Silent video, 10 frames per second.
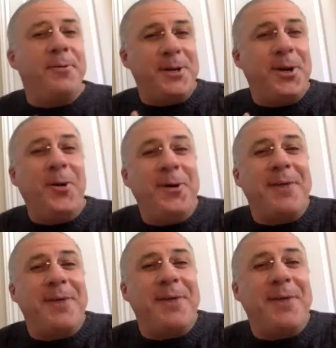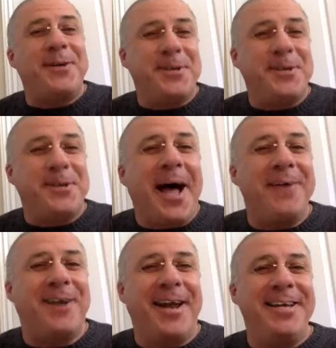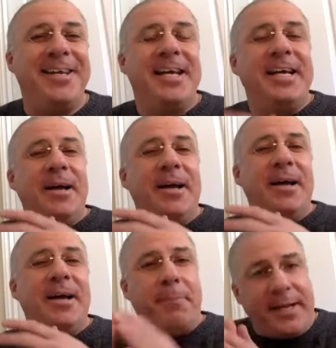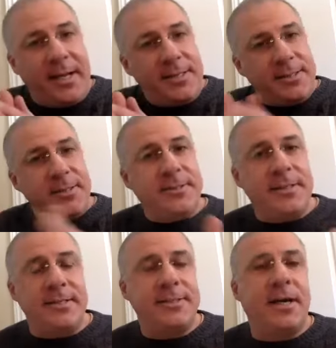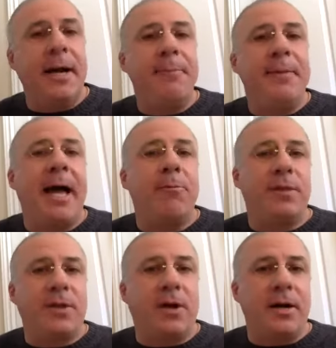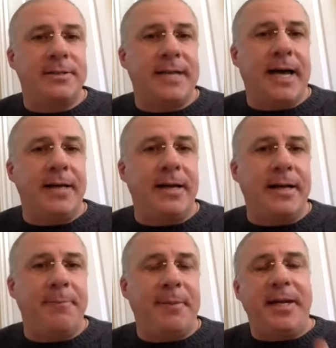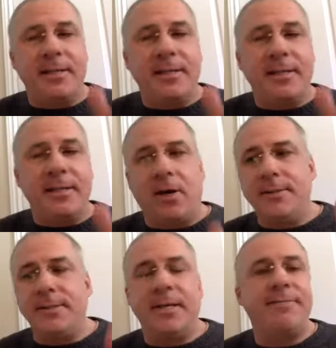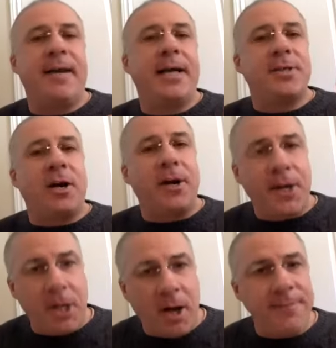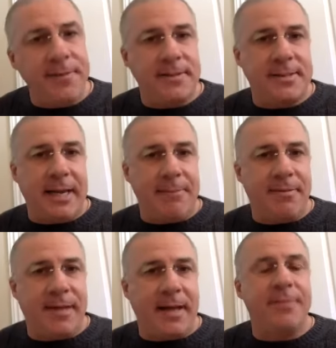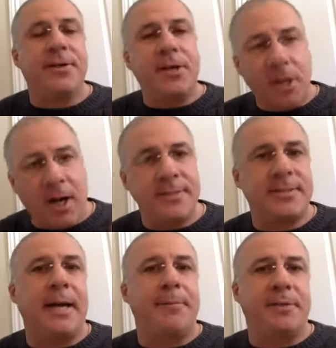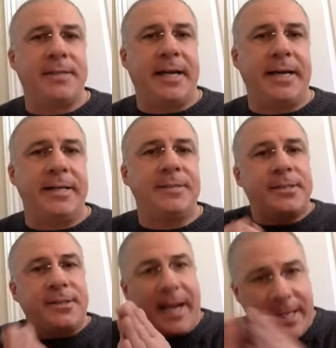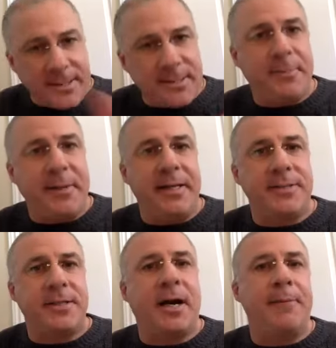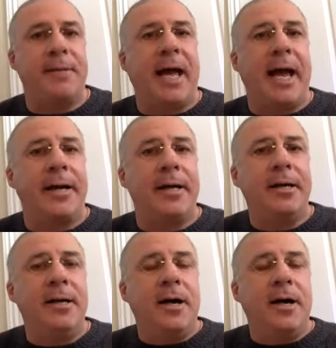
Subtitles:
I would know never to do that, right? But because there's this time gap with causality, because causes and effects are not the same thing, they're not simultaneous, there has to be a time lag.